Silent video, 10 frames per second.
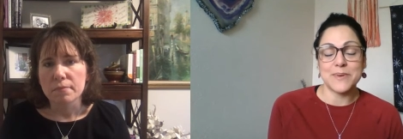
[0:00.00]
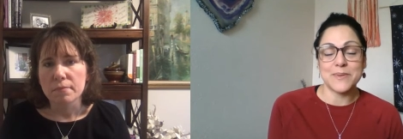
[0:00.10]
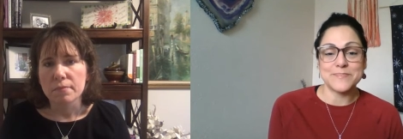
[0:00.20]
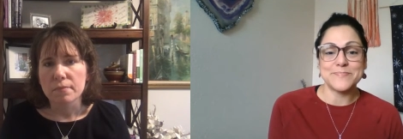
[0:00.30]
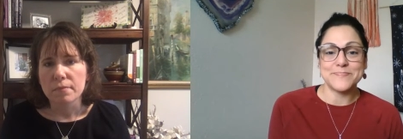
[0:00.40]

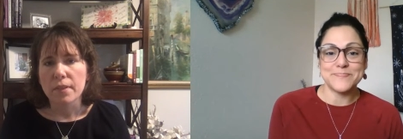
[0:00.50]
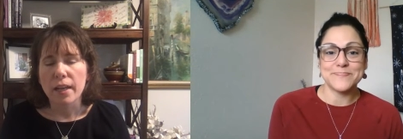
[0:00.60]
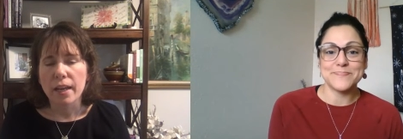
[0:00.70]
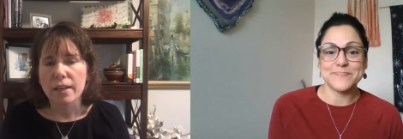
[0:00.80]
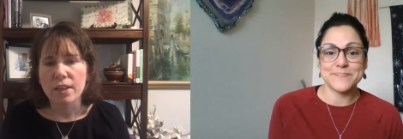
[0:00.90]
Speaker 1: people.
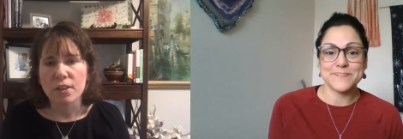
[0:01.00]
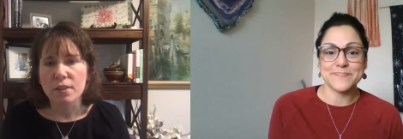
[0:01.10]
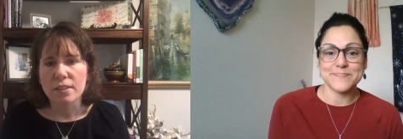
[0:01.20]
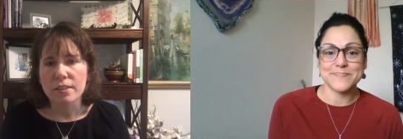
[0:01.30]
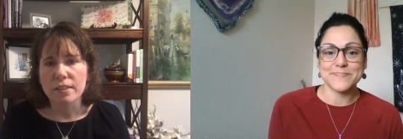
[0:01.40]
Yeah, no,
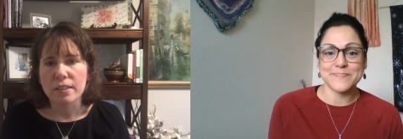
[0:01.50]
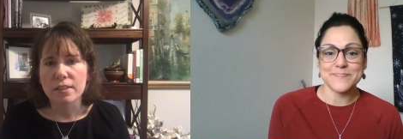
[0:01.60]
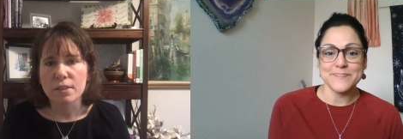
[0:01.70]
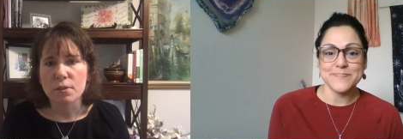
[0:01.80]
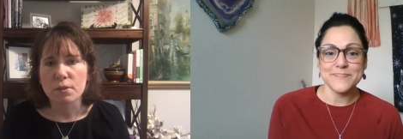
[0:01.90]
it's
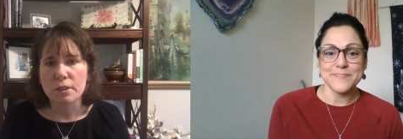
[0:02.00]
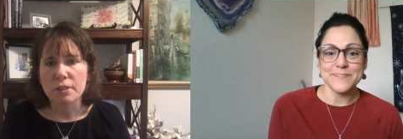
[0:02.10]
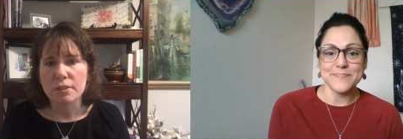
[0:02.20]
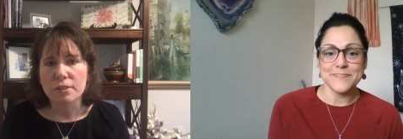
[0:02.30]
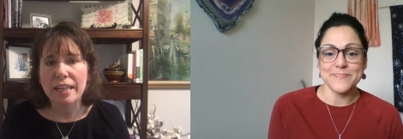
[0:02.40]
so
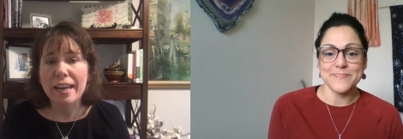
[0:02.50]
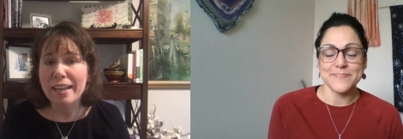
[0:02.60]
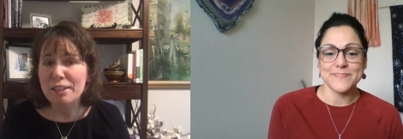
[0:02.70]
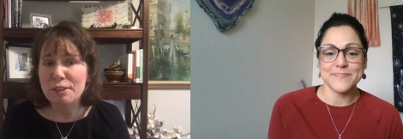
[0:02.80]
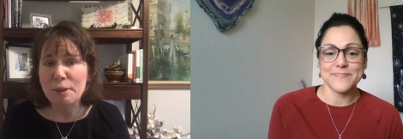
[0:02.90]
true. Yeah,
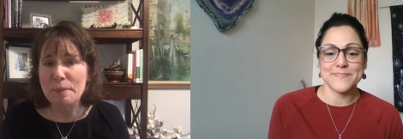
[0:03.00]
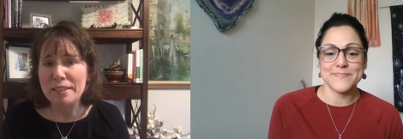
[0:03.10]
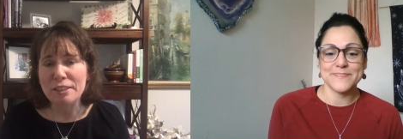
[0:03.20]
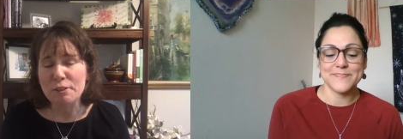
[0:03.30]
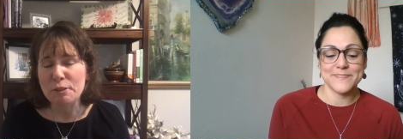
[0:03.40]
and
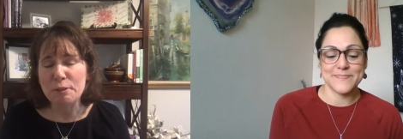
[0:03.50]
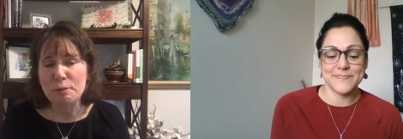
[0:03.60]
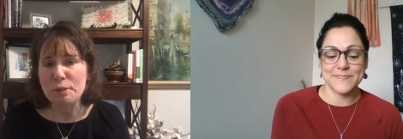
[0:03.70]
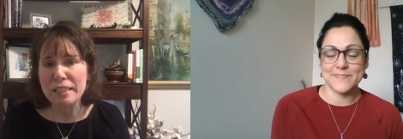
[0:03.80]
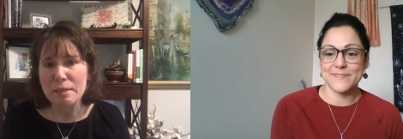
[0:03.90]
you're doing
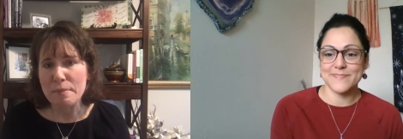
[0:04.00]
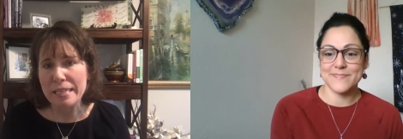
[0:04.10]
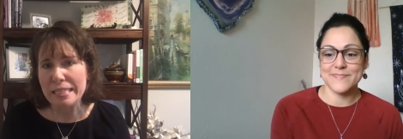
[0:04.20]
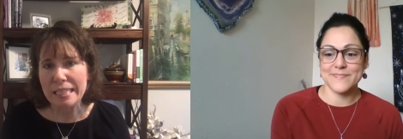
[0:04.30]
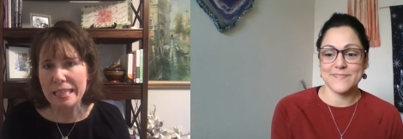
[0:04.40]
really
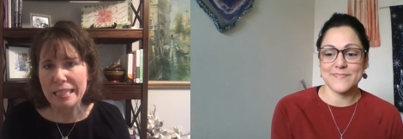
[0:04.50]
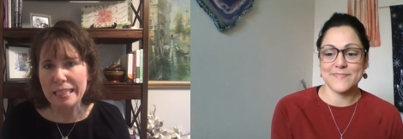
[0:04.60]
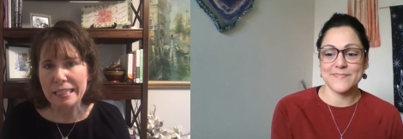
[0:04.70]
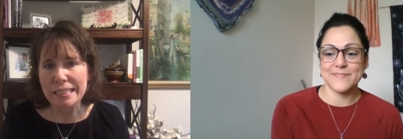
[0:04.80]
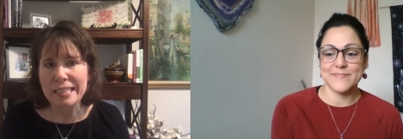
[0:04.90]
amazing
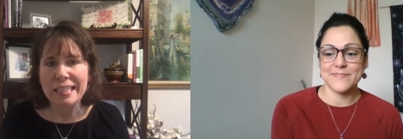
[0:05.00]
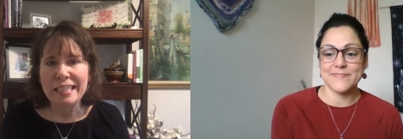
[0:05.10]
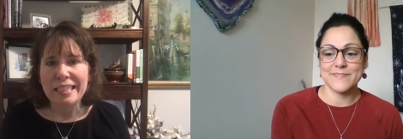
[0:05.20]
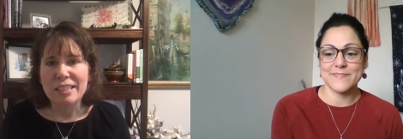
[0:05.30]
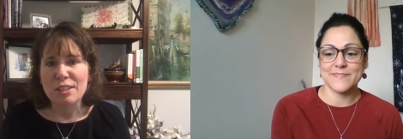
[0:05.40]
things.
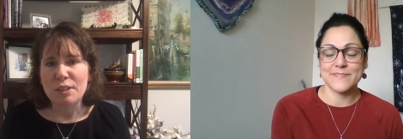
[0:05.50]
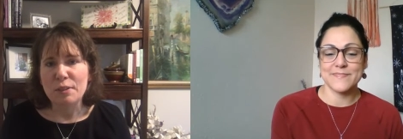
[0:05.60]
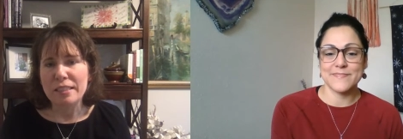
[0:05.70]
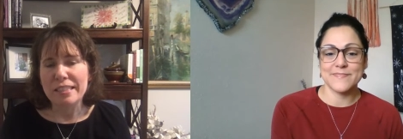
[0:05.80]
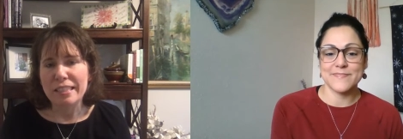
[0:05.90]
So
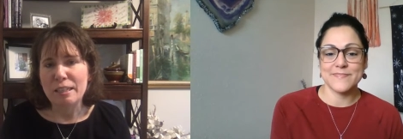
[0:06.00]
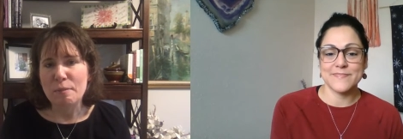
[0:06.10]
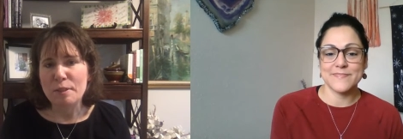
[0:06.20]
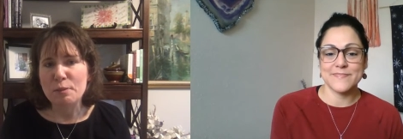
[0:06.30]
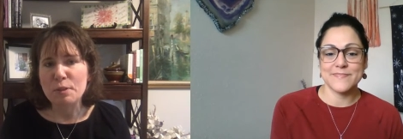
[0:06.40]
it's
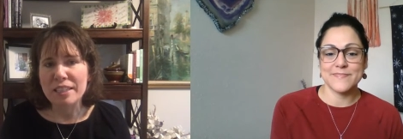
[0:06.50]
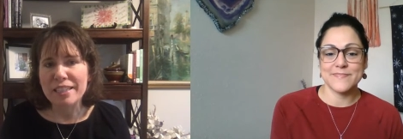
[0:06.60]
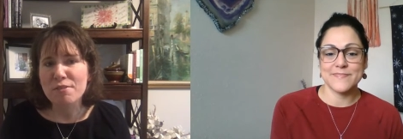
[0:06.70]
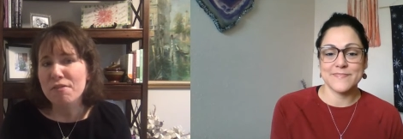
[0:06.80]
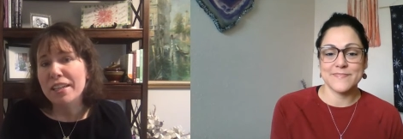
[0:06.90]
really
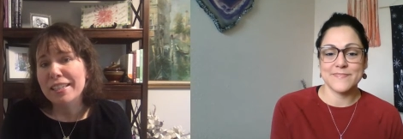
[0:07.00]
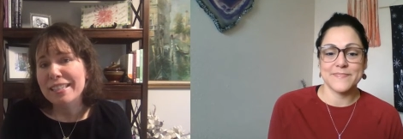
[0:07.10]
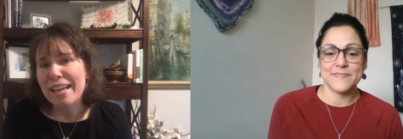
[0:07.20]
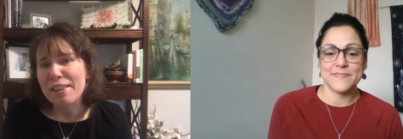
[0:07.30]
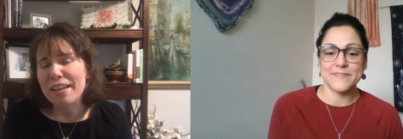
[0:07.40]
fun
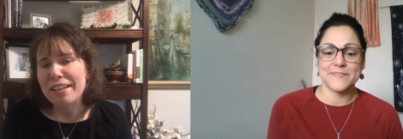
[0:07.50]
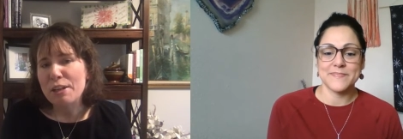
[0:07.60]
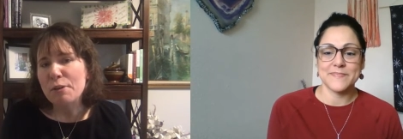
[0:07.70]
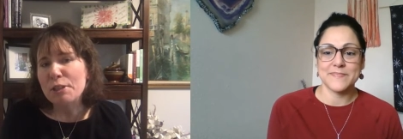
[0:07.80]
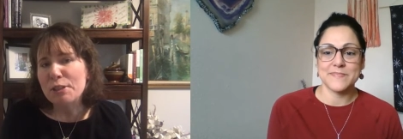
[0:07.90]
now that I
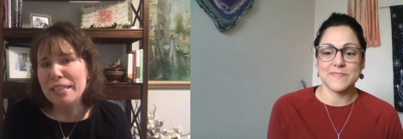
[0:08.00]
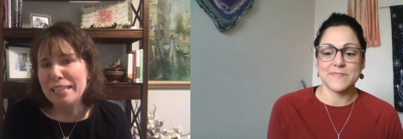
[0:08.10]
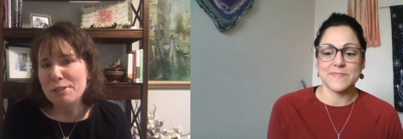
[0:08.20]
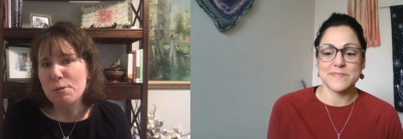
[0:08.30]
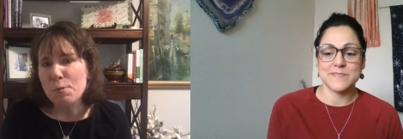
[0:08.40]
know you to
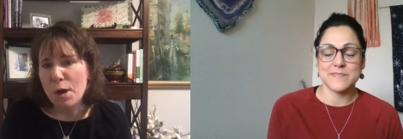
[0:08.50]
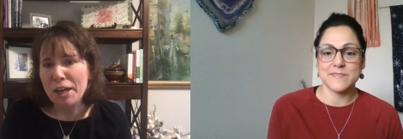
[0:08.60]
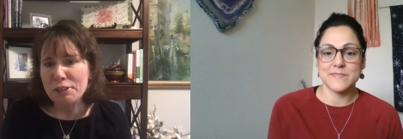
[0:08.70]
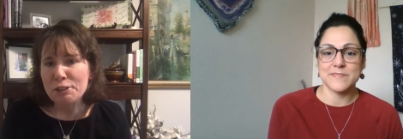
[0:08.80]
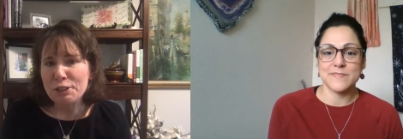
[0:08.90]
get to
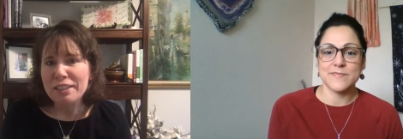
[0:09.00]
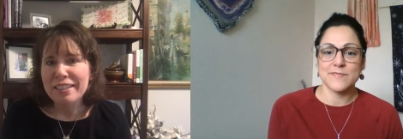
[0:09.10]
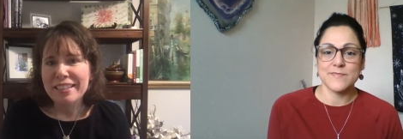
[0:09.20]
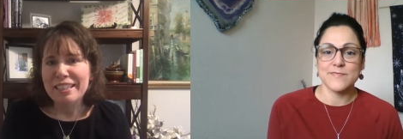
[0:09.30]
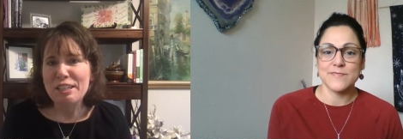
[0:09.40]
watch,
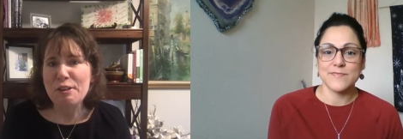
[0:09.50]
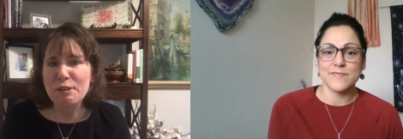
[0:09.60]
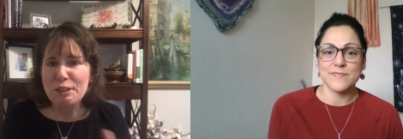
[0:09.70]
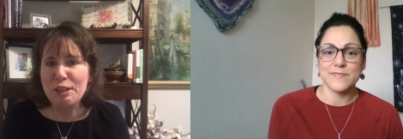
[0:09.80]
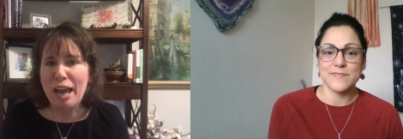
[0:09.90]
you know,
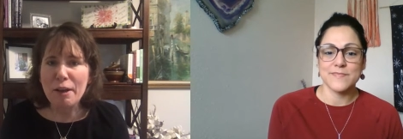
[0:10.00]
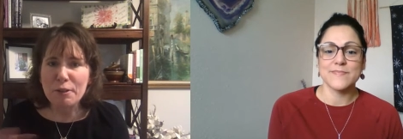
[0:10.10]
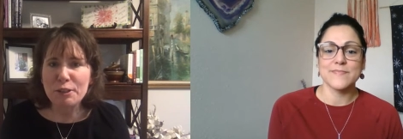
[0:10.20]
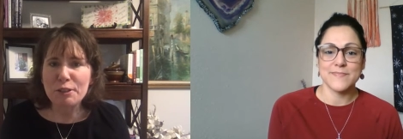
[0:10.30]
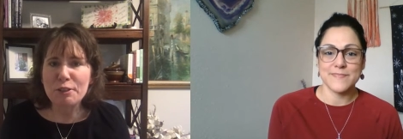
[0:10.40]
how
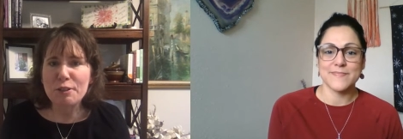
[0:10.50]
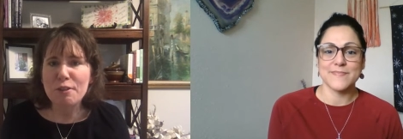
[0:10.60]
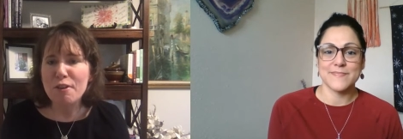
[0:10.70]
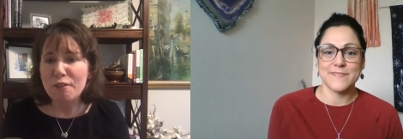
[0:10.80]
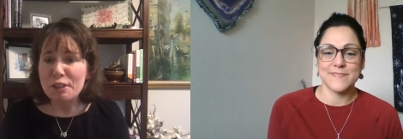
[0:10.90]
you're
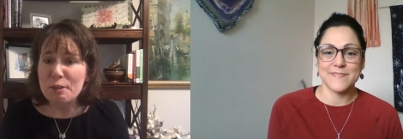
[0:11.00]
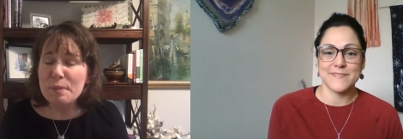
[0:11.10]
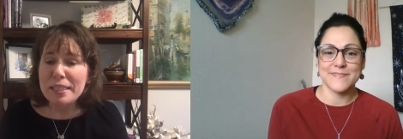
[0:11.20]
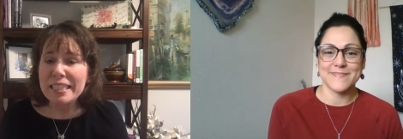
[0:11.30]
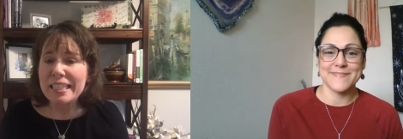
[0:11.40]
evolving your
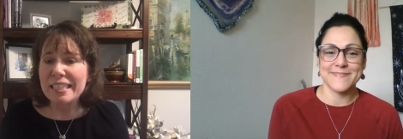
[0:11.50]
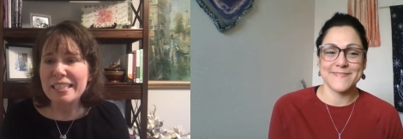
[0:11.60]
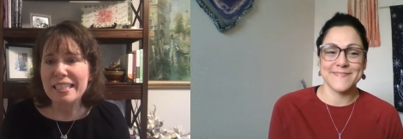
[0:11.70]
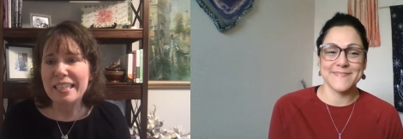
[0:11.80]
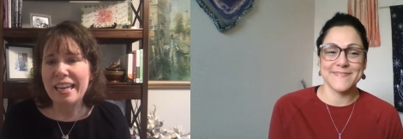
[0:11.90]

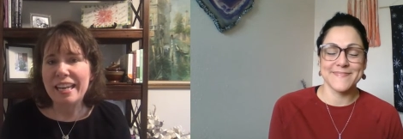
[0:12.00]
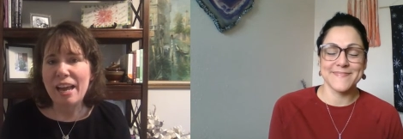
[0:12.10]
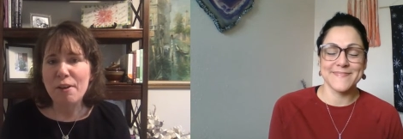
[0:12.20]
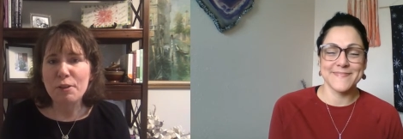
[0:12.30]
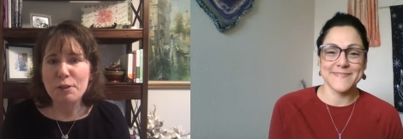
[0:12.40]
business and
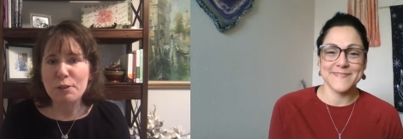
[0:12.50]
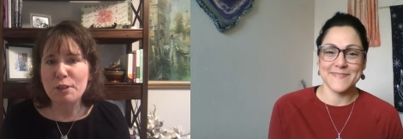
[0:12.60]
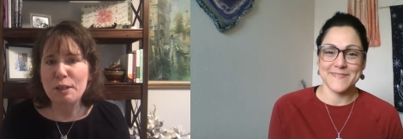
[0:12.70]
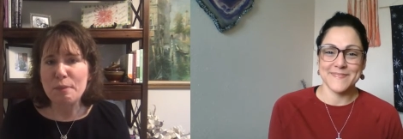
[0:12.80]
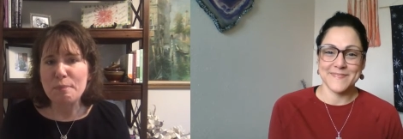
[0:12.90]
how you're
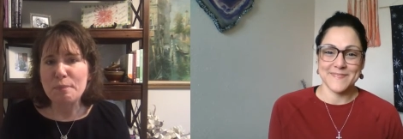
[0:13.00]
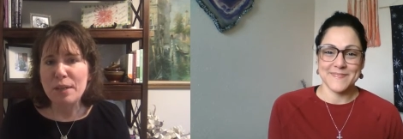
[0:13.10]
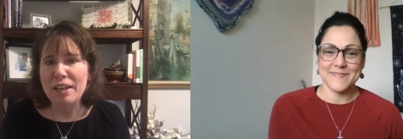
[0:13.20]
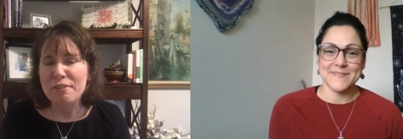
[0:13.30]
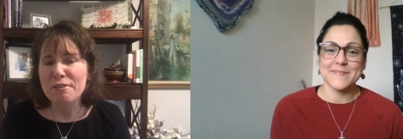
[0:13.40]

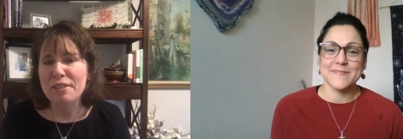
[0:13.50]
kind of